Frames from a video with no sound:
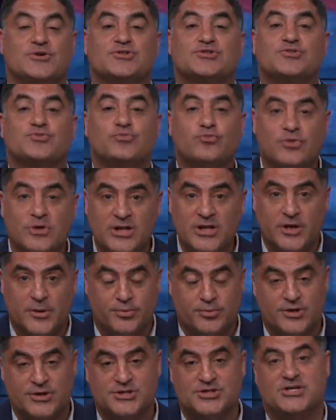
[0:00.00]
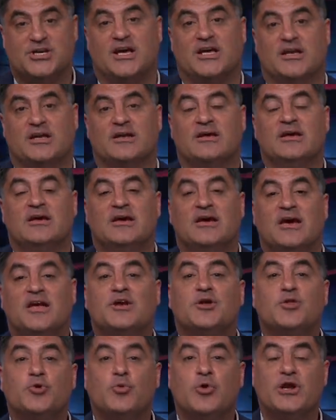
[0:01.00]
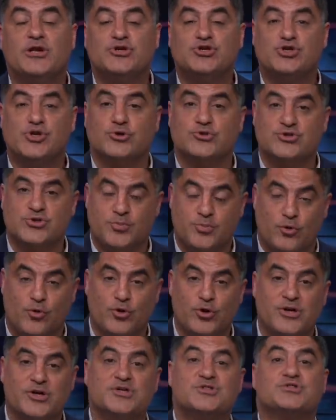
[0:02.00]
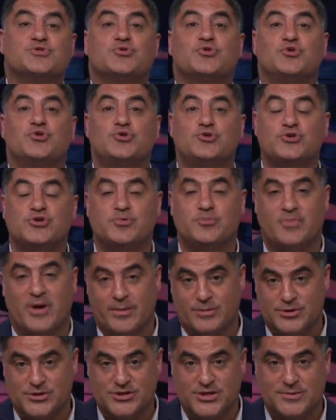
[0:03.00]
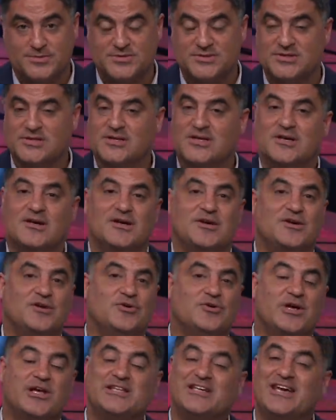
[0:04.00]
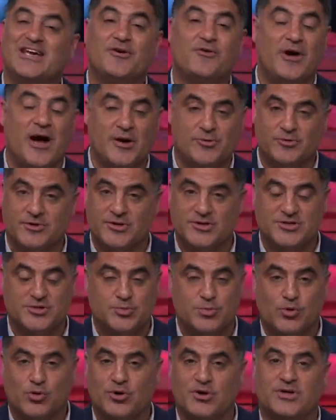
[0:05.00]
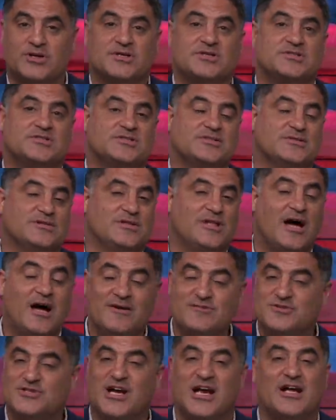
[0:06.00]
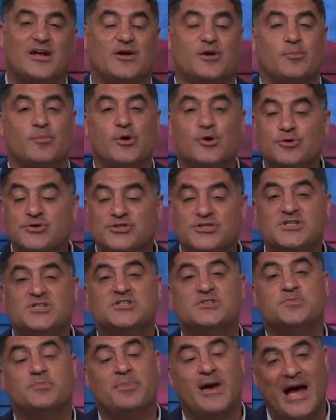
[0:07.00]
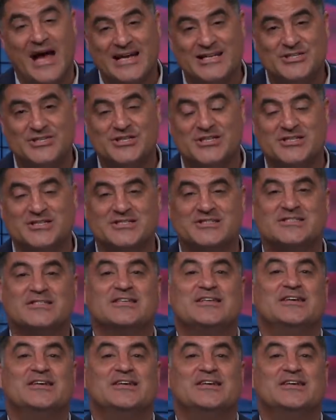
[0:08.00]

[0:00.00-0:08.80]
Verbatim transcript: Really appreciate it. Another way to show support is through YouTube memberships. You'll get to interact with us more. There's live chat emojis, badges.